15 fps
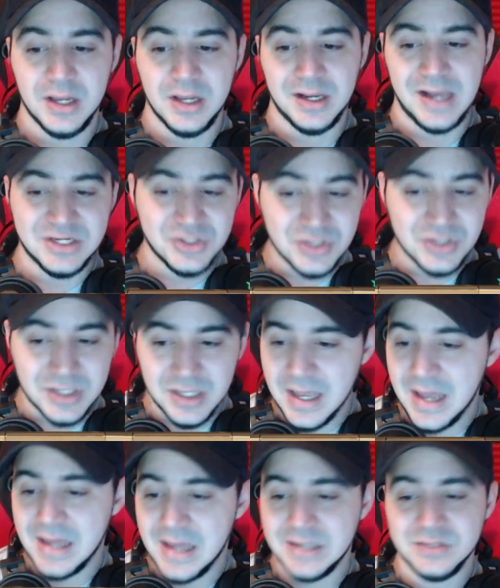Clash of
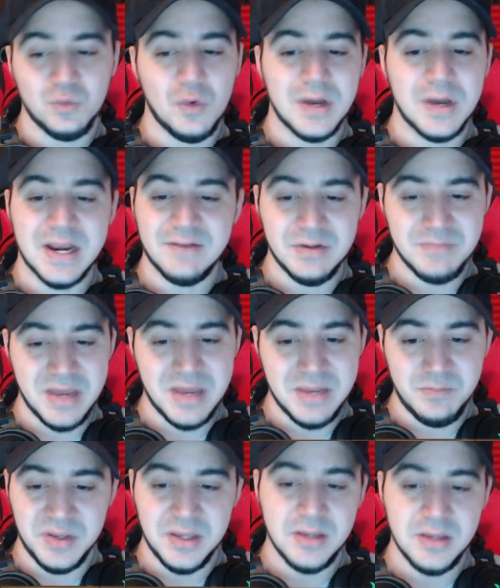Clans, whatever it may
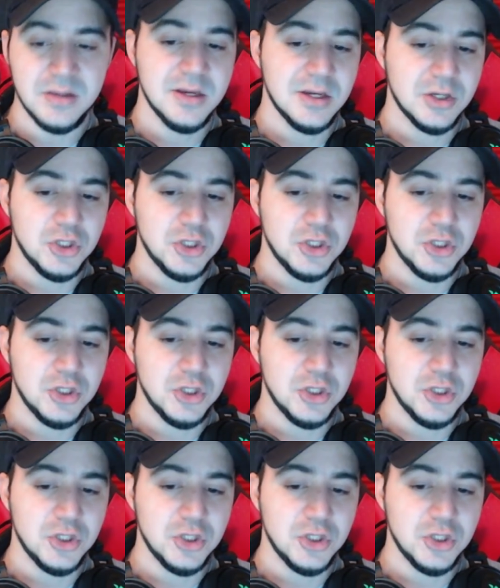be,